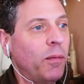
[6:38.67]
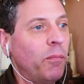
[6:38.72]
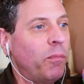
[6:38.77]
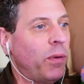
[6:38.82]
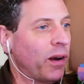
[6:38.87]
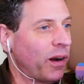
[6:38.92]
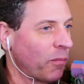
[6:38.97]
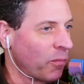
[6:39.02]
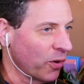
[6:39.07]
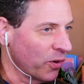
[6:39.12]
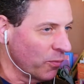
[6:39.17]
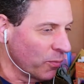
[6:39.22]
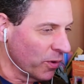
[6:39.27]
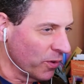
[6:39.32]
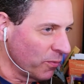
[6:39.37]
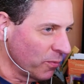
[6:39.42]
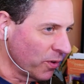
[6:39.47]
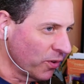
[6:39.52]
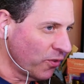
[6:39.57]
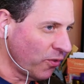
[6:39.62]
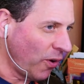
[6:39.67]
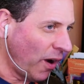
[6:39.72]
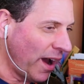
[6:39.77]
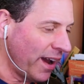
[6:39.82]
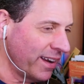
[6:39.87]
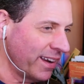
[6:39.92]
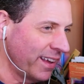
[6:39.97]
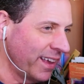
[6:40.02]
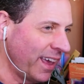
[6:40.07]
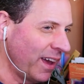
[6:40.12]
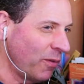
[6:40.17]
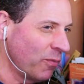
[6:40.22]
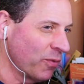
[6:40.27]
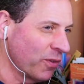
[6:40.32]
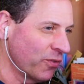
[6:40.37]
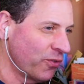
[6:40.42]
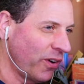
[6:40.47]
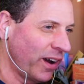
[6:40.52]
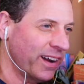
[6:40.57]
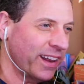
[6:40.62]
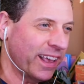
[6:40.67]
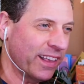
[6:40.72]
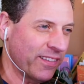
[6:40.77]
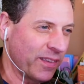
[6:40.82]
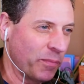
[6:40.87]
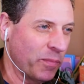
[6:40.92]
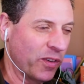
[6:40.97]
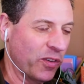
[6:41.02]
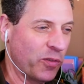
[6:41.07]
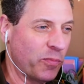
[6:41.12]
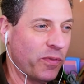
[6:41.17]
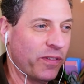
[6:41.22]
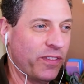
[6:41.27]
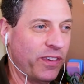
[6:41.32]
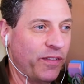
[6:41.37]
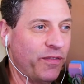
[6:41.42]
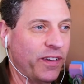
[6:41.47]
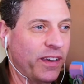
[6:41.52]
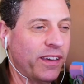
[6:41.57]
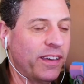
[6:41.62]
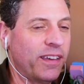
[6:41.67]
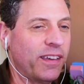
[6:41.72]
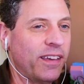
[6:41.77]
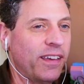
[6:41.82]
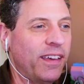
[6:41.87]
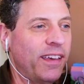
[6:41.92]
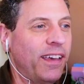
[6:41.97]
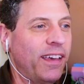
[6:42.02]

But we're trying to get something specific,